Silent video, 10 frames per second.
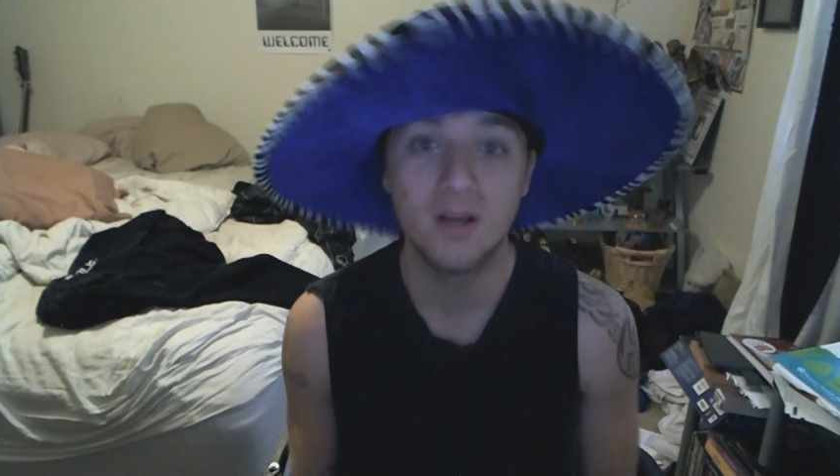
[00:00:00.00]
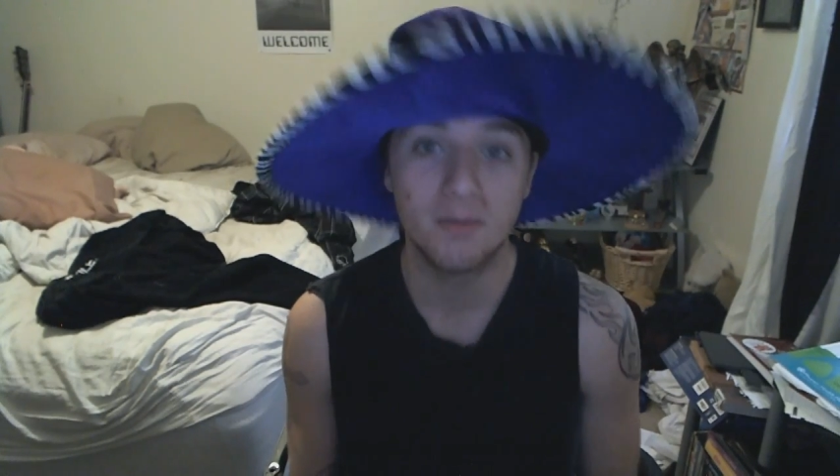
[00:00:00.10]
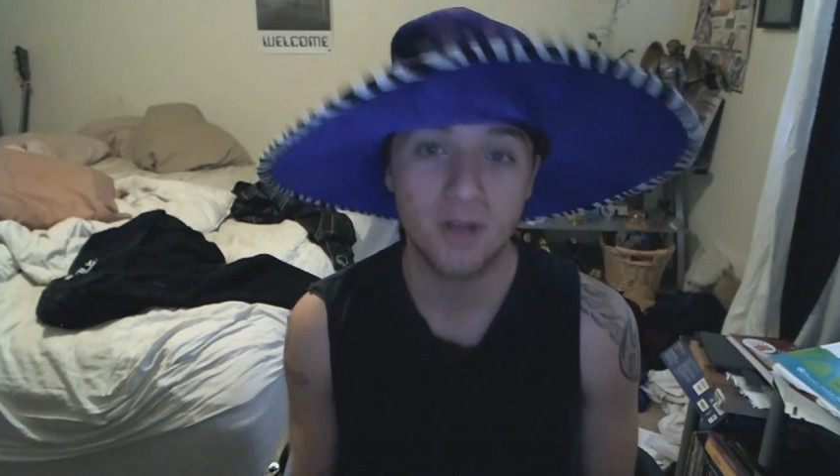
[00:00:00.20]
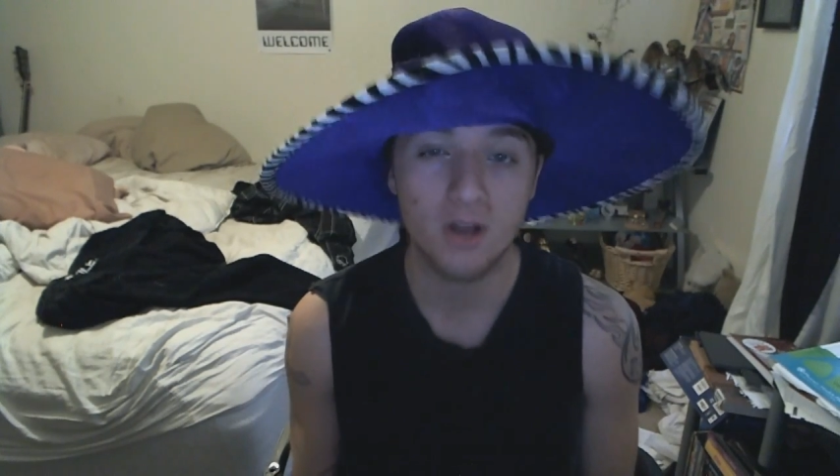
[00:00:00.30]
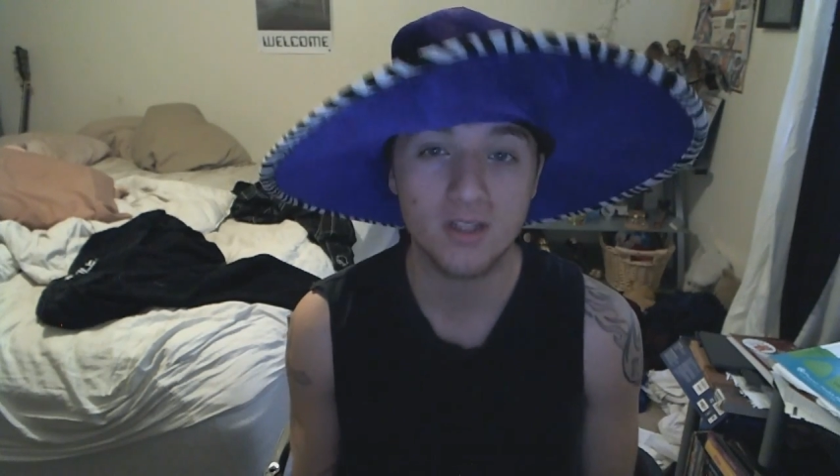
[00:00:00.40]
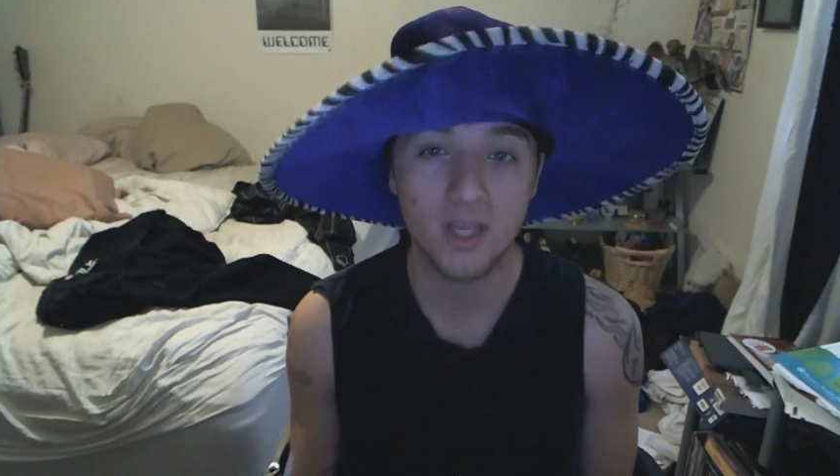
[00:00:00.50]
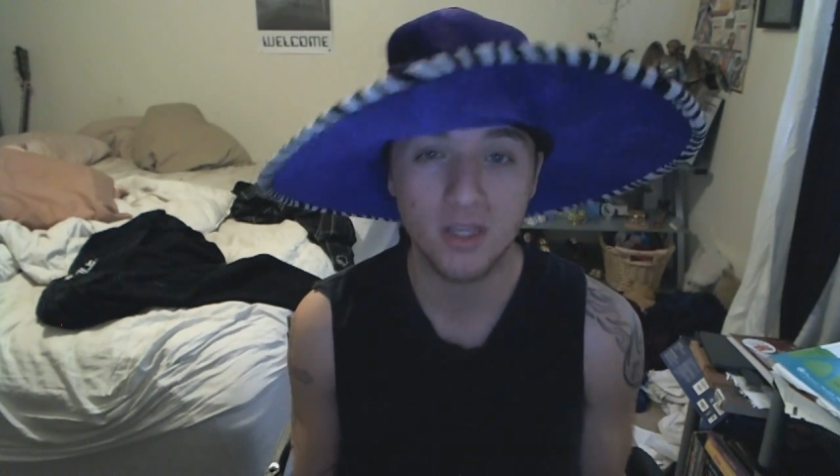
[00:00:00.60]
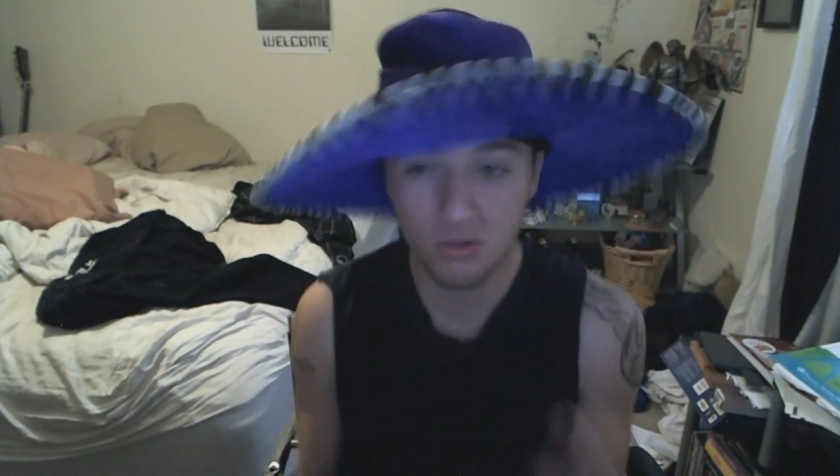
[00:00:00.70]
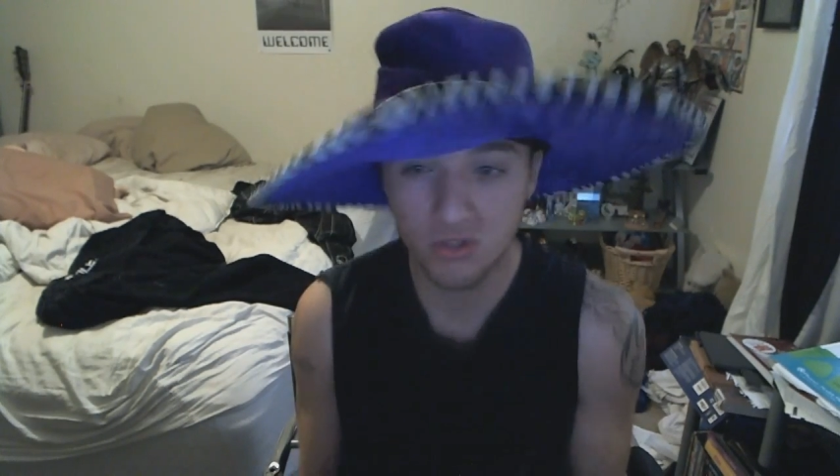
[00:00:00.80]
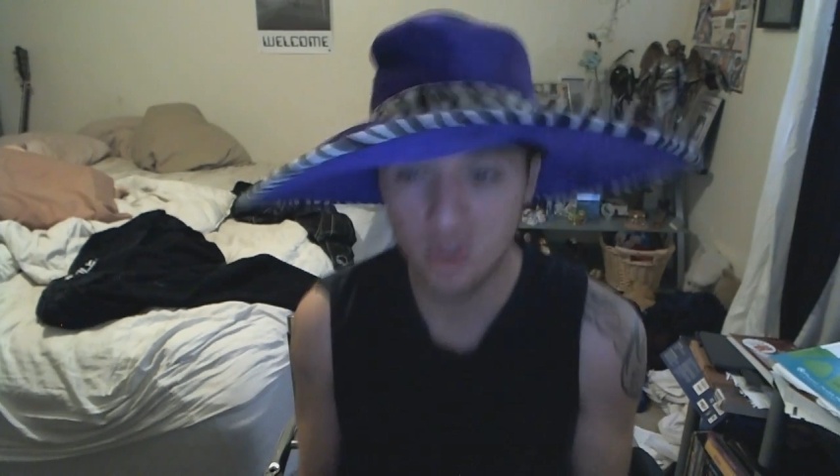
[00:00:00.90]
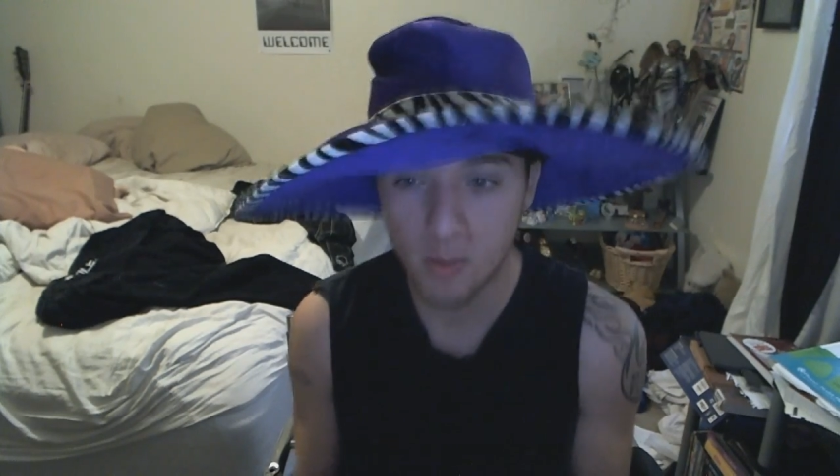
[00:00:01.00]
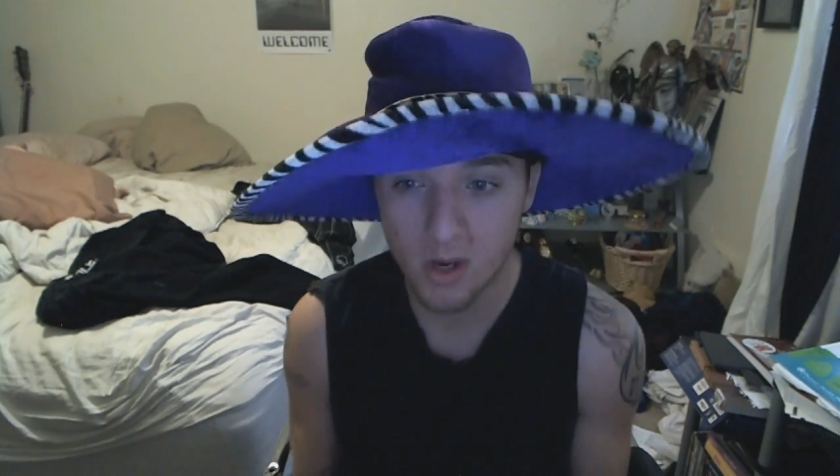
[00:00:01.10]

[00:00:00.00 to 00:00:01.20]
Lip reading: Madara's like, you stole my